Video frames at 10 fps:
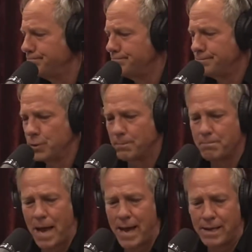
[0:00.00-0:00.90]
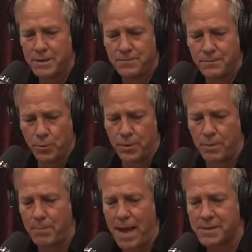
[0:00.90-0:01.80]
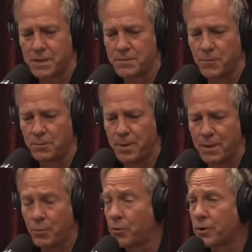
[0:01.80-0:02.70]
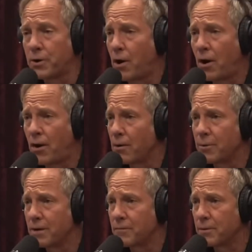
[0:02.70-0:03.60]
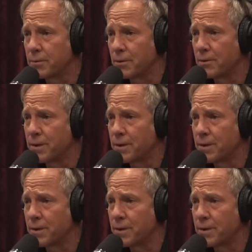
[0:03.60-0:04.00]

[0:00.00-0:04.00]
your bags or your baskets full of paper or your car or whatever you were doing.